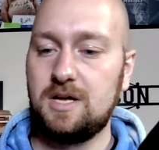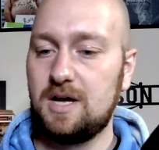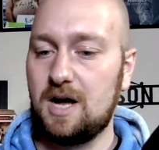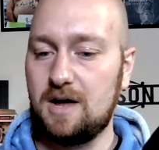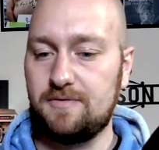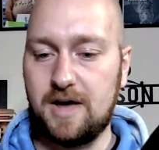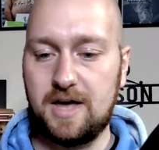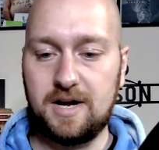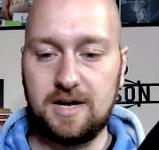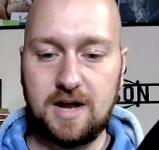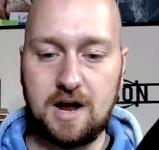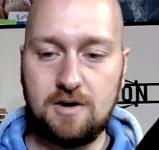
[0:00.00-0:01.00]
I've had it
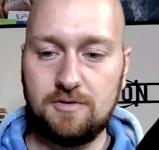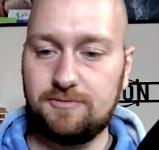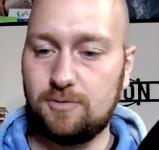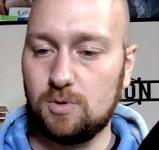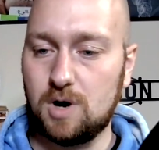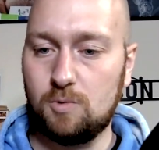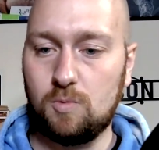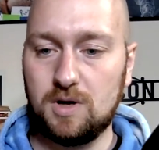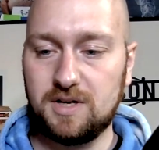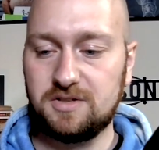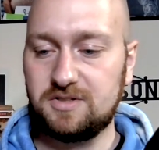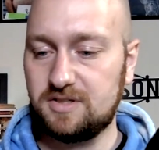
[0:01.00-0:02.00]
now for, I want
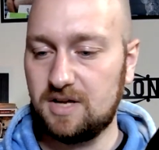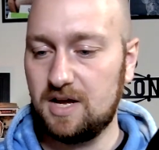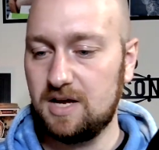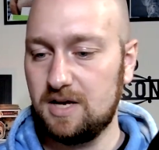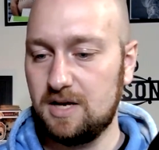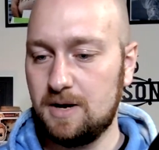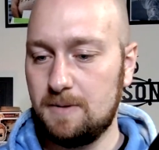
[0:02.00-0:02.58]
to say,